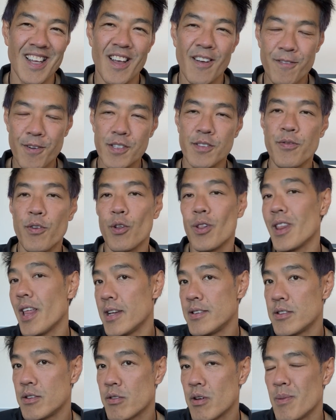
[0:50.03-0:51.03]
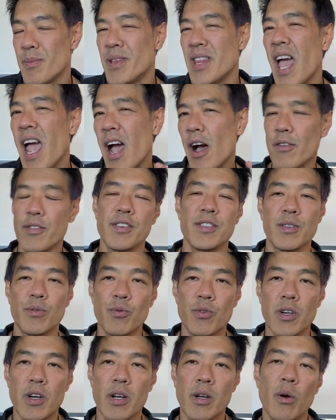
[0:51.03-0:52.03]
First of all, laser treatment, how does it
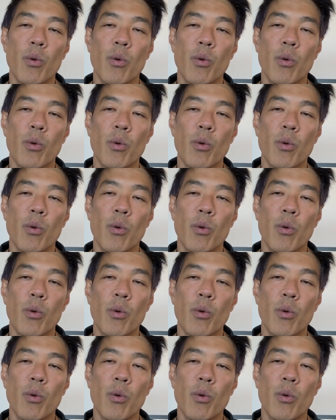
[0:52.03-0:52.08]
work?